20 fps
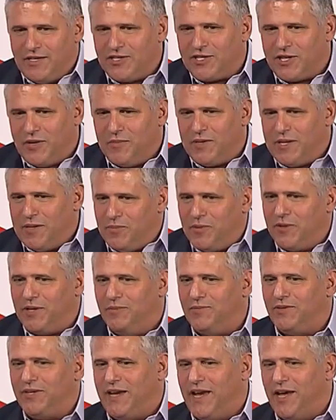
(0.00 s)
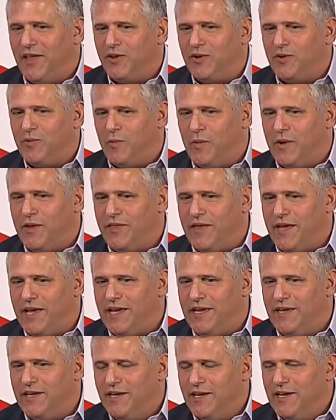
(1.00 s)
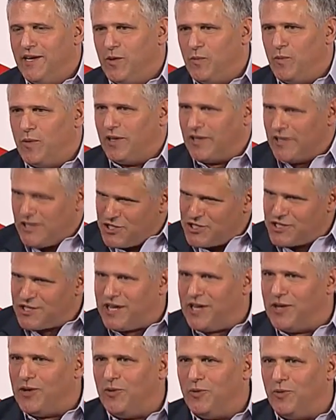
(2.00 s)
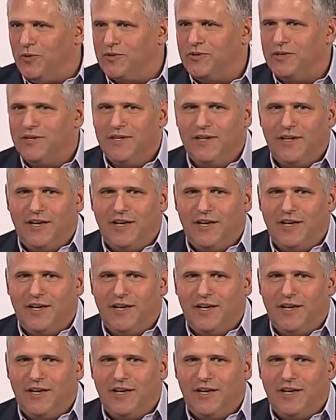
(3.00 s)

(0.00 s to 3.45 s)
somebody put him together with a really skilled